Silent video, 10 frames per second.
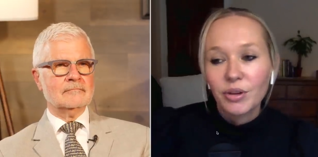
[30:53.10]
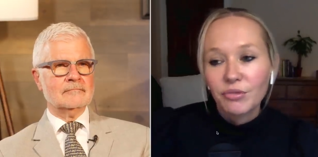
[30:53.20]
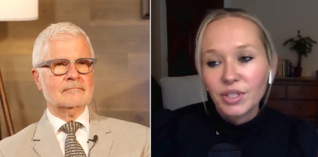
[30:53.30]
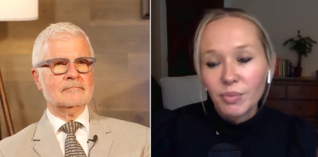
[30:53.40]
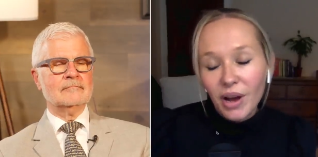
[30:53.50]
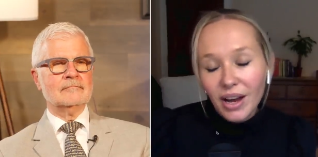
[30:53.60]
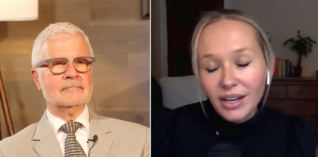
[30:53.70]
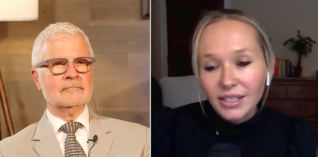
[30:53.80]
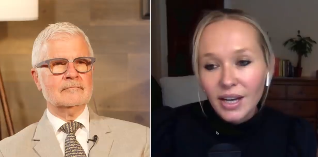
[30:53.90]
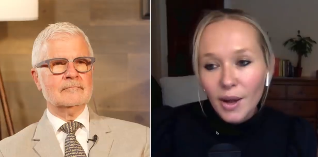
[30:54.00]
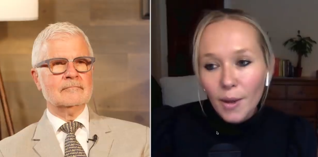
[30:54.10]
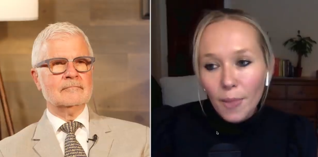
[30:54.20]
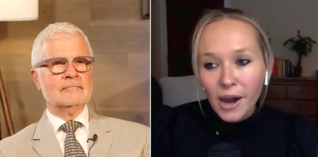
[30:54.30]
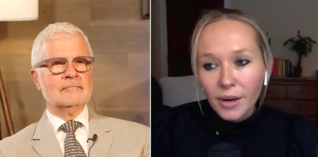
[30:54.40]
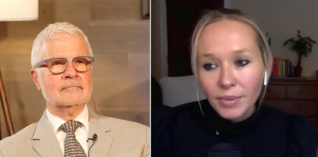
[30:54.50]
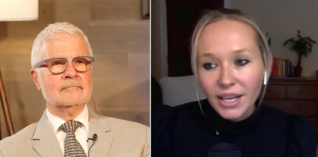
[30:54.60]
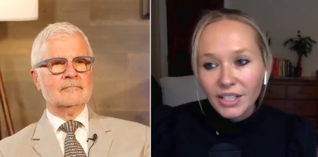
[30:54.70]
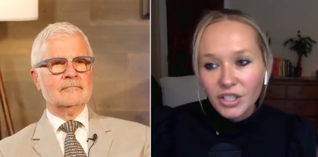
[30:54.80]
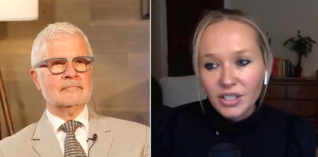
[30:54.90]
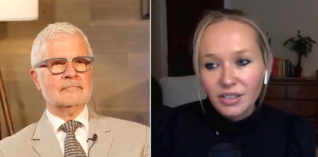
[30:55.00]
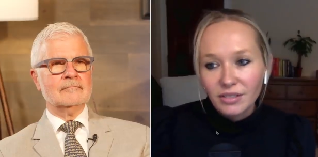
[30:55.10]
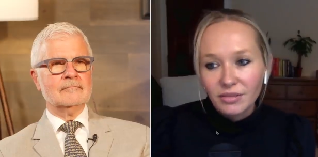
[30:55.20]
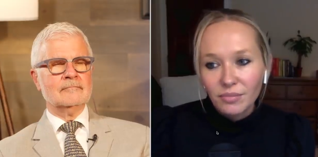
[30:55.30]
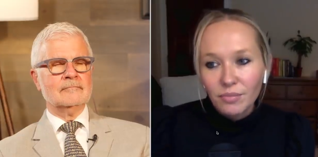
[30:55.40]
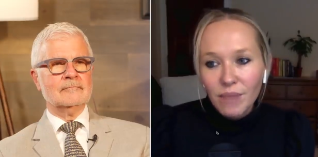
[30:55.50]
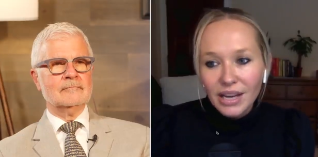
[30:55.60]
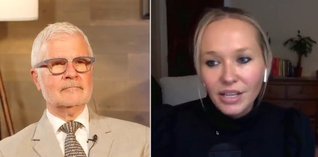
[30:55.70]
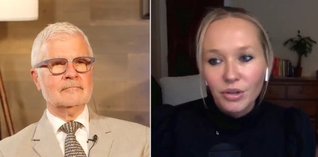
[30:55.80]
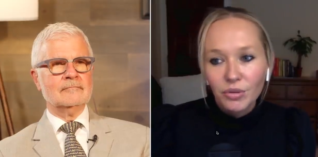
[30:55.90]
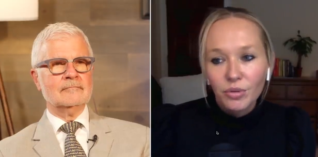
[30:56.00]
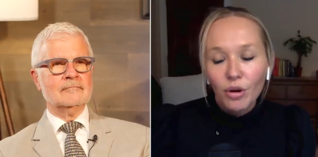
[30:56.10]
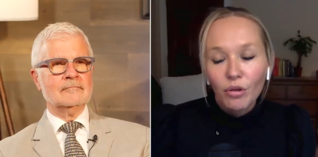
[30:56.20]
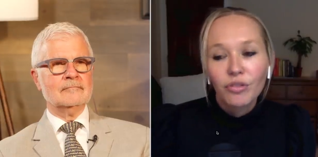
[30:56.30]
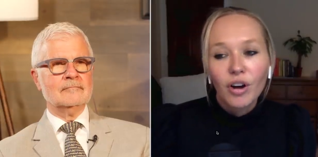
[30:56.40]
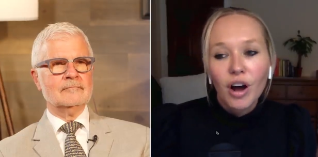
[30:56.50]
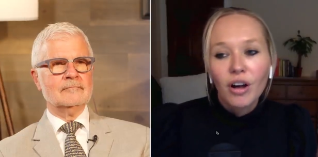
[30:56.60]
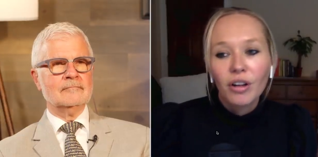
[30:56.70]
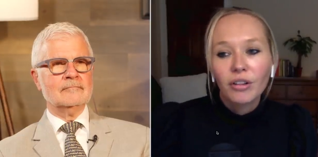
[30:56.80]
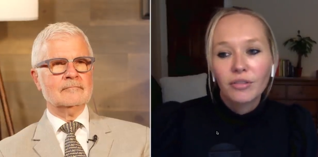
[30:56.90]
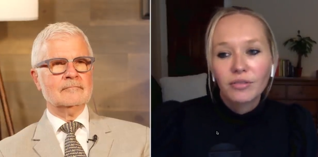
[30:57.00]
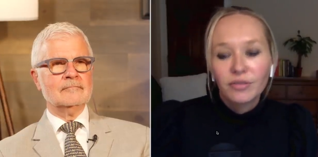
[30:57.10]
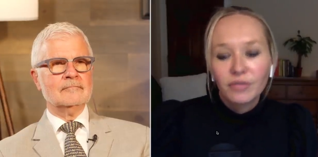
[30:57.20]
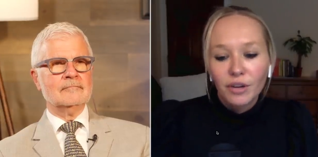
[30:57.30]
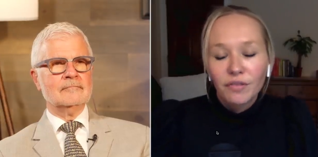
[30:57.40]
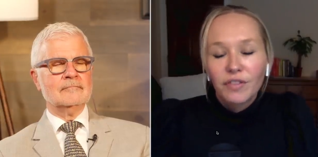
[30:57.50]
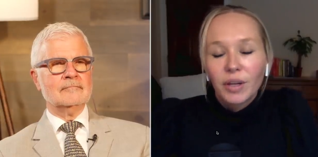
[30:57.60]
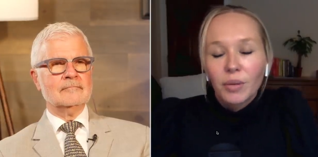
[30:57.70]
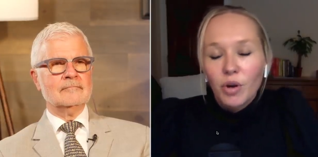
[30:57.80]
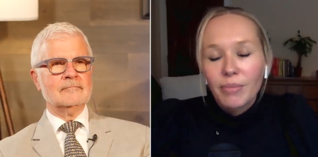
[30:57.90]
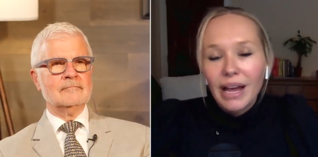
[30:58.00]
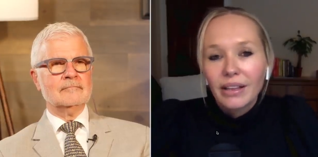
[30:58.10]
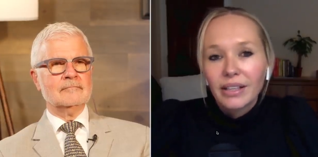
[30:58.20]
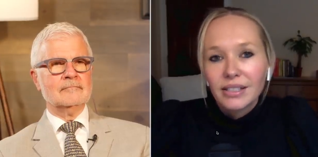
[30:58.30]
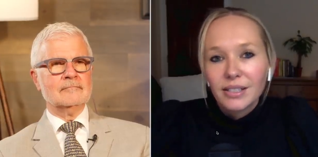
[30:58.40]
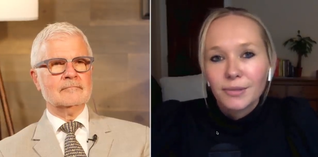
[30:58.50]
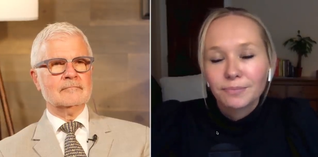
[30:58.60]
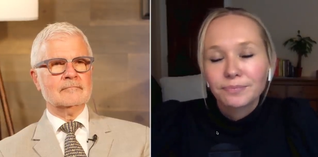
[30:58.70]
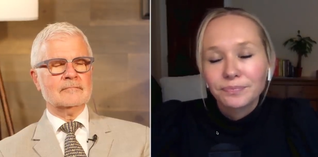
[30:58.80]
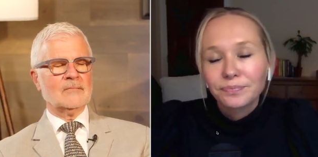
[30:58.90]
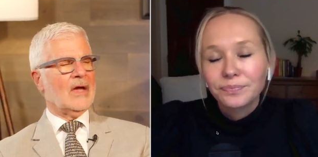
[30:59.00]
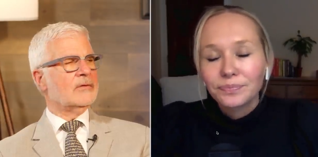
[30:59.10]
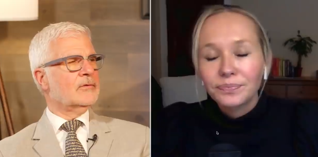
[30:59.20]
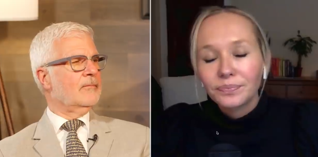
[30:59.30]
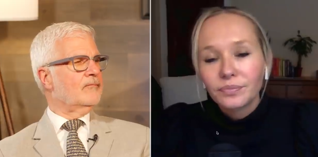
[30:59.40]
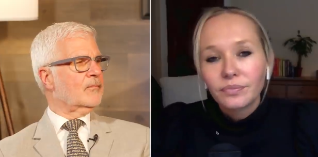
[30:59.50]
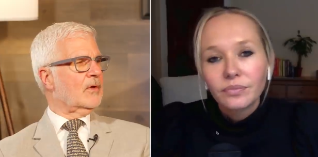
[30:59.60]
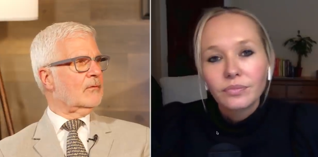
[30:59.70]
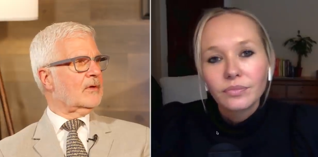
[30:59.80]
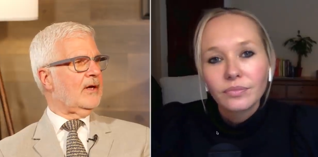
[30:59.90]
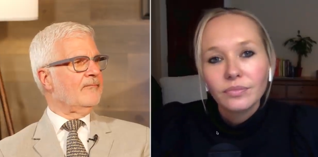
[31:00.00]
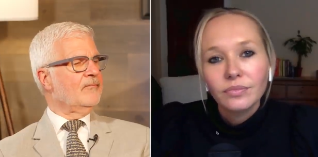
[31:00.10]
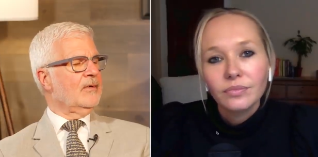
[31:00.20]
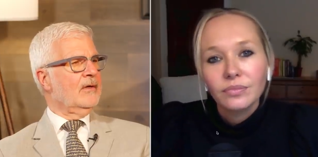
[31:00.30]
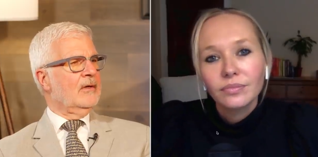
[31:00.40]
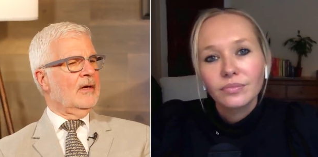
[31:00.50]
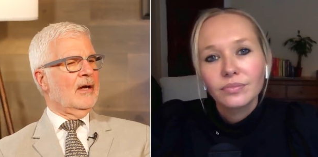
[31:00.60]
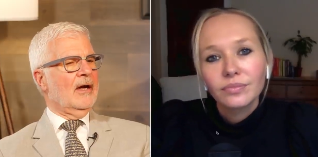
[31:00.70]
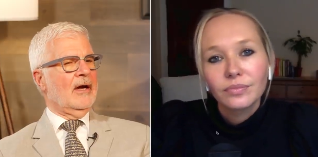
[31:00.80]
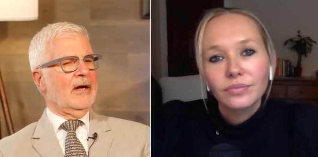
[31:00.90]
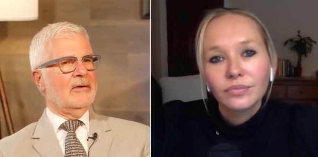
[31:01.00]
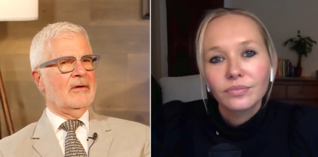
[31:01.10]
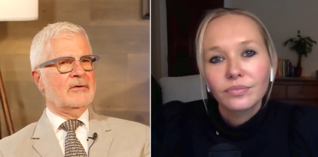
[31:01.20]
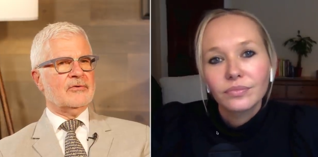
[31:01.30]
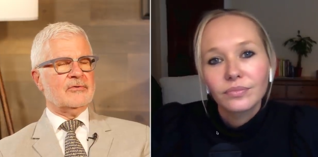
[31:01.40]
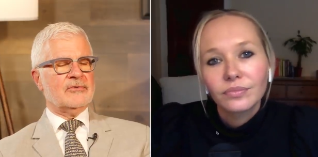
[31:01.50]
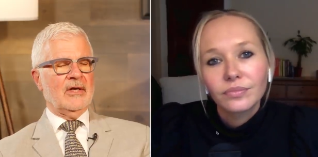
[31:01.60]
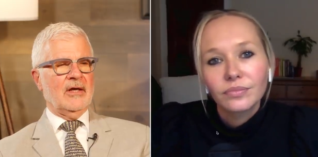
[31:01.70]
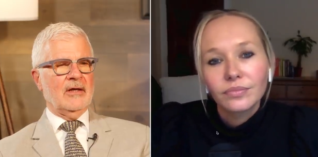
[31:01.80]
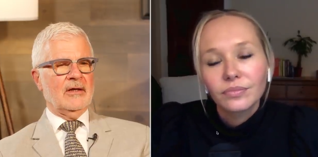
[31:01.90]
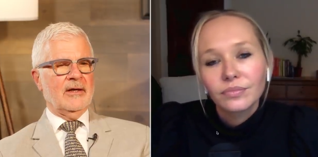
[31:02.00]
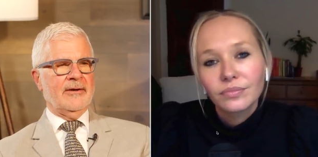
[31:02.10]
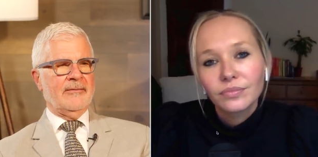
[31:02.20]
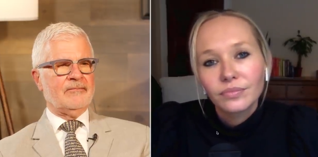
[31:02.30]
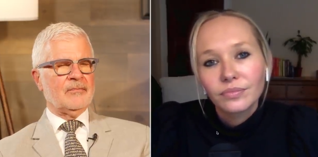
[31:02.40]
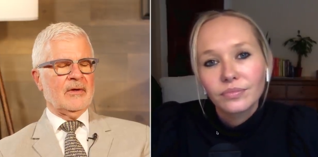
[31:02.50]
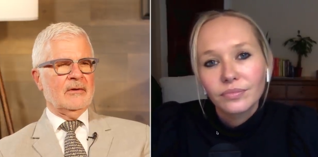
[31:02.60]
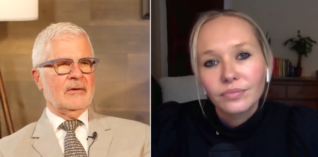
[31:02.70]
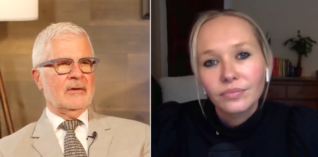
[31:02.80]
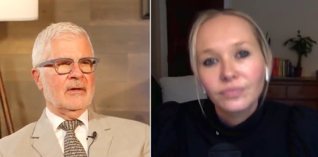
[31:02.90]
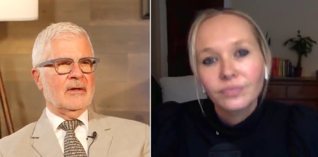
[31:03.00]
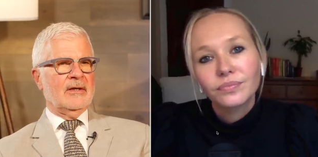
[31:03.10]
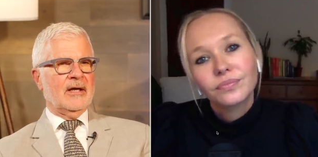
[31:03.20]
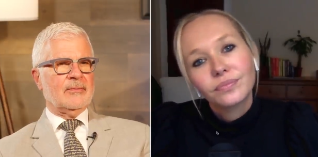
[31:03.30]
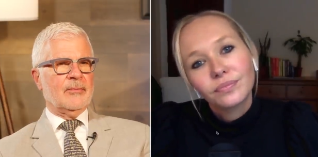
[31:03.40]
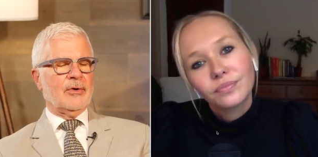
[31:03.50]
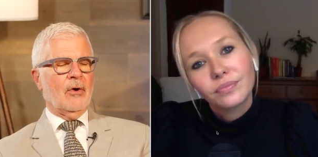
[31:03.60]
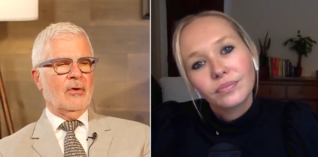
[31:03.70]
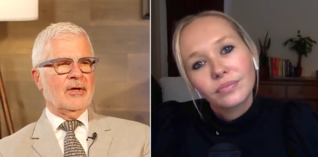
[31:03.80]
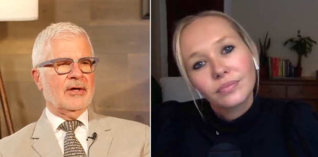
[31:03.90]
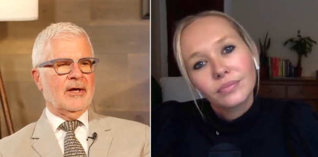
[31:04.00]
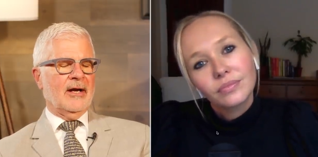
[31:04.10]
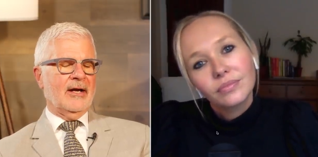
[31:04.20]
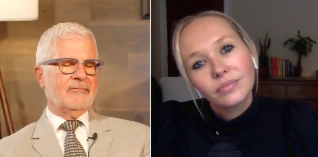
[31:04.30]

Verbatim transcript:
Speaker 1: respond um, can just make you overall you know feel more balanced
Speaker 2: gotcha okay uh, interesting um, uh, Dr. McCollin and I